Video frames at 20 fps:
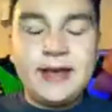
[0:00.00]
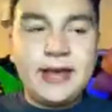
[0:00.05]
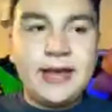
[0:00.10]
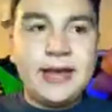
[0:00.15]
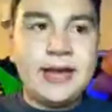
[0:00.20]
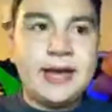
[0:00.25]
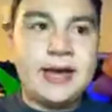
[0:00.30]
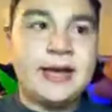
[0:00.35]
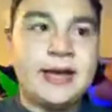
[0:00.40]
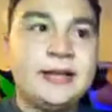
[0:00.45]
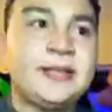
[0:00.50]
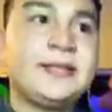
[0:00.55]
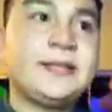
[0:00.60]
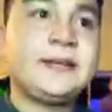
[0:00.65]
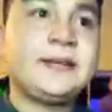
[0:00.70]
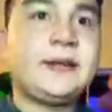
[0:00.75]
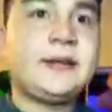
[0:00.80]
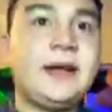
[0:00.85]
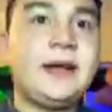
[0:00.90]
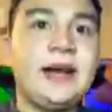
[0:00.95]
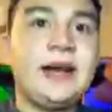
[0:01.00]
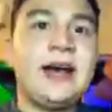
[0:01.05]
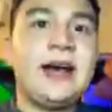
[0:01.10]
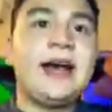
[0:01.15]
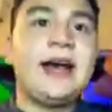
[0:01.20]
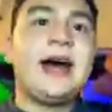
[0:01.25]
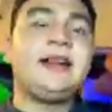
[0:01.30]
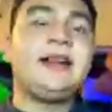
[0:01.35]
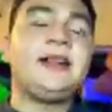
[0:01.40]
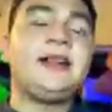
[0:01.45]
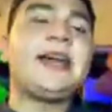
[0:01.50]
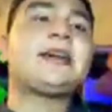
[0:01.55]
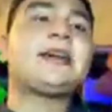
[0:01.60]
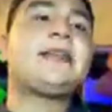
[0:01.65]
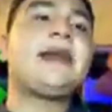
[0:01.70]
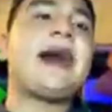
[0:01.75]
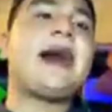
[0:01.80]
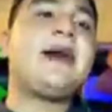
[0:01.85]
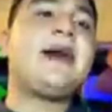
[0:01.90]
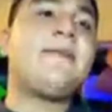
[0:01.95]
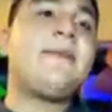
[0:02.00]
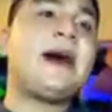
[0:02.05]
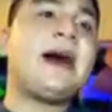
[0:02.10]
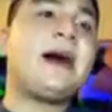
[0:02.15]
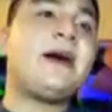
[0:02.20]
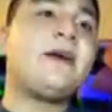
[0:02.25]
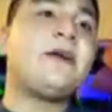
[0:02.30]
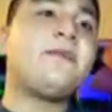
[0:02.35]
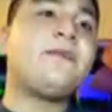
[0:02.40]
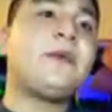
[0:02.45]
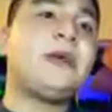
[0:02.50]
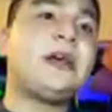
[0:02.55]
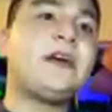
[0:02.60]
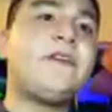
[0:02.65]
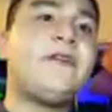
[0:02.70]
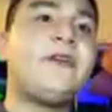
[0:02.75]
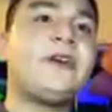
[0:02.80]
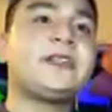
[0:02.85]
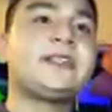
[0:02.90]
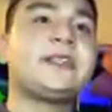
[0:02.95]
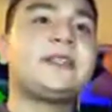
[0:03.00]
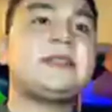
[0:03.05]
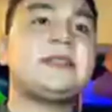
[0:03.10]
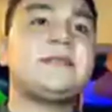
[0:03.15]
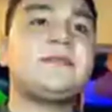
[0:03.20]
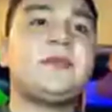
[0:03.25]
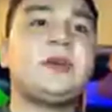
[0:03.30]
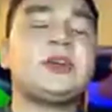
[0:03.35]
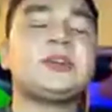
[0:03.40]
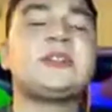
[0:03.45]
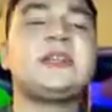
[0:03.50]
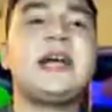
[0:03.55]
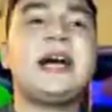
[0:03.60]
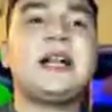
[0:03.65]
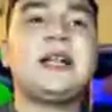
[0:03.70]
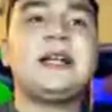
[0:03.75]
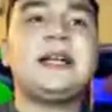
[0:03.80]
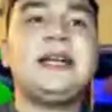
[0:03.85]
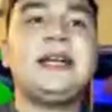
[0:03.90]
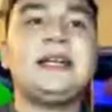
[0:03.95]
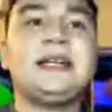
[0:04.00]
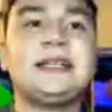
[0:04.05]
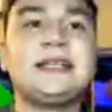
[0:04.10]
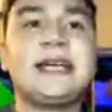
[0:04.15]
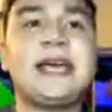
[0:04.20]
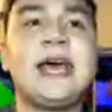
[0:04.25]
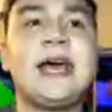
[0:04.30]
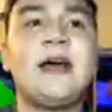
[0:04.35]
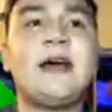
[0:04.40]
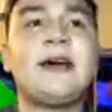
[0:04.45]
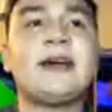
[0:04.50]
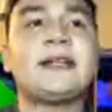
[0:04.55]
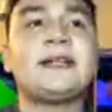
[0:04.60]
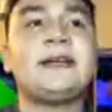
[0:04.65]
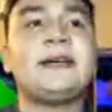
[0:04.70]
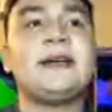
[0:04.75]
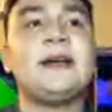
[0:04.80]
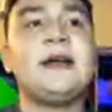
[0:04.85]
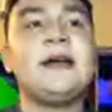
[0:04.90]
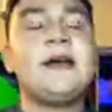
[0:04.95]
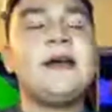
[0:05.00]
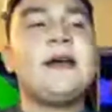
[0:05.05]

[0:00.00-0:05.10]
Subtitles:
and I like that about Bigfoot's personality and his character.